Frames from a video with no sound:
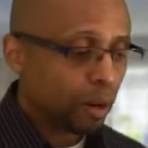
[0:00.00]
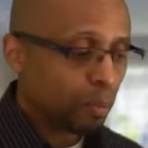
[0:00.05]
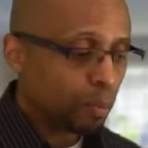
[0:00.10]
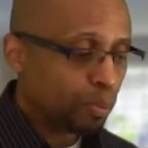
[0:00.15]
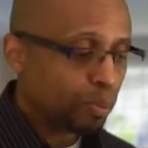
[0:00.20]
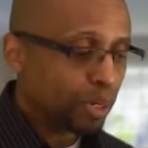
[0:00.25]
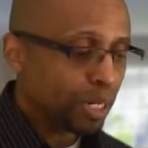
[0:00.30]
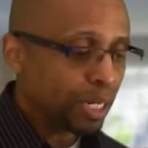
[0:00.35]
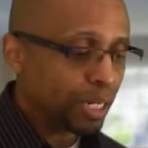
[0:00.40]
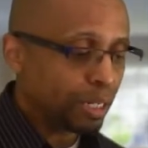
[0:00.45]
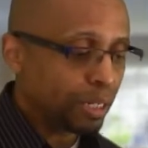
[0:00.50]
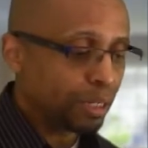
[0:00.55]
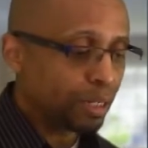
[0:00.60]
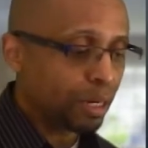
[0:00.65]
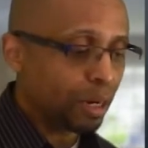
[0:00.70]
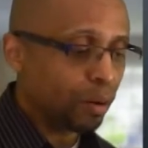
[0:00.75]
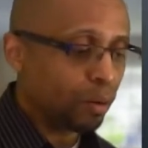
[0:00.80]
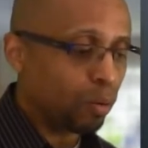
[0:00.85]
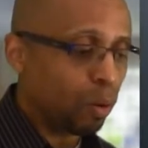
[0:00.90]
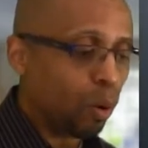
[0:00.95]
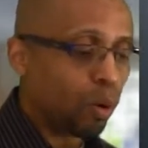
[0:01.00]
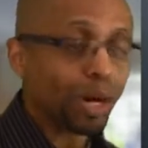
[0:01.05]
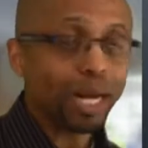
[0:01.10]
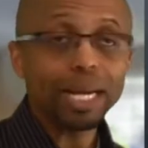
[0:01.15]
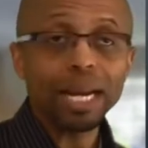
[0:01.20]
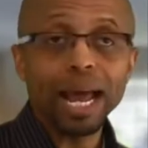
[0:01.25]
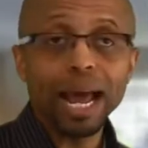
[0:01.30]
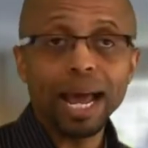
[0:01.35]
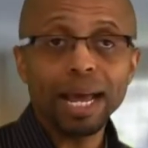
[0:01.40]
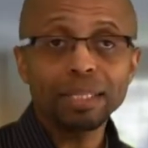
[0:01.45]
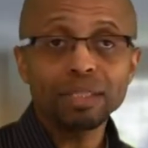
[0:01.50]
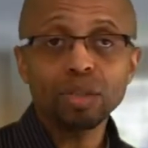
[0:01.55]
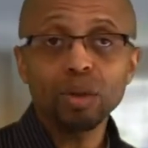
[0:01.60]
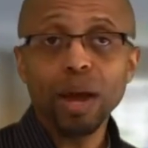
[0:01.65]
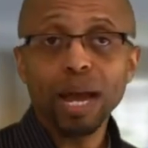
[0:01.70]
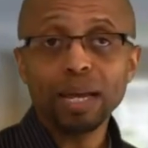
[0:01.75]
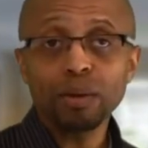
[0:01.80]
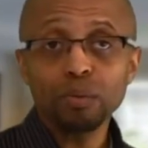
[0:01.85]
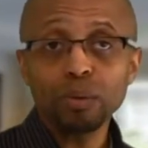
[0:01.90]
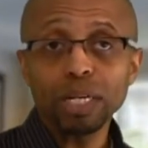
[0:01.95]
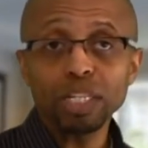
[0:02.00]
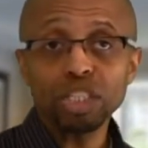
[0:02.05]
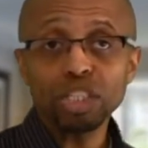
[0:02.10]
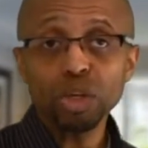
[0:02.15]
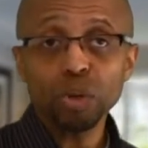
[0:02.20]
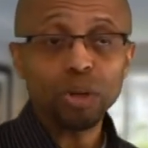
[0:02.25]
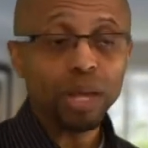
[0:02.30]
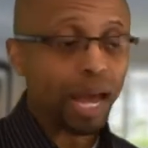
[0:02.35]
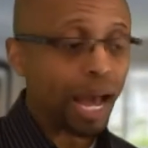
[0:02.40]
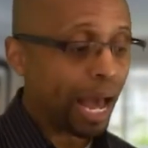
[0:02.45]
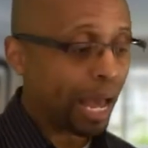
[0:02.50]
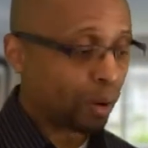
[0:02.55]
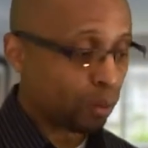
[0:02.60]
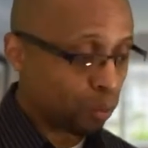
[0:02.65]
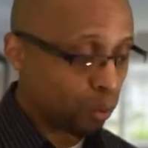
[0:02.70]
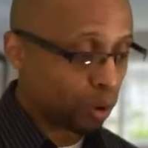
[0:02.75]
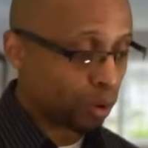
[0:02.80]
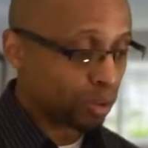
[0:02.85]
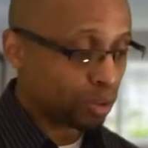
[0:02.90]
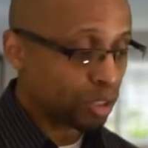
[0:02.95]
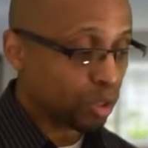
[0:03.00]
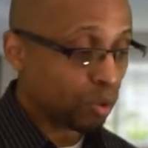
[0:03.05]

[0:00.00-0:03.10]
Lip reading: pretty, organized so I can really show you how it works.